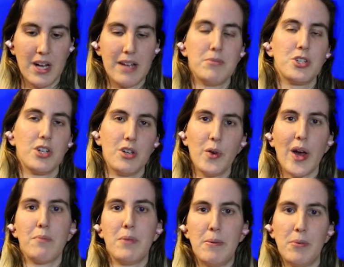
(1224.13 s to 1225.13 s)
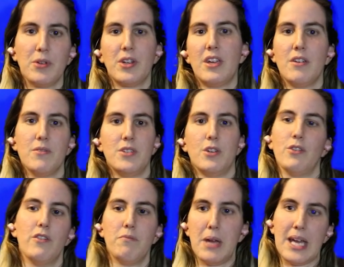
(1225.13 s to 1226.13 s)
I'm sure you had people accuse you
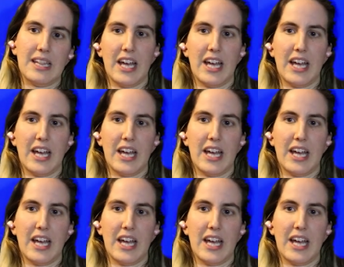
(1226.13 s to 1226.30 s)
of being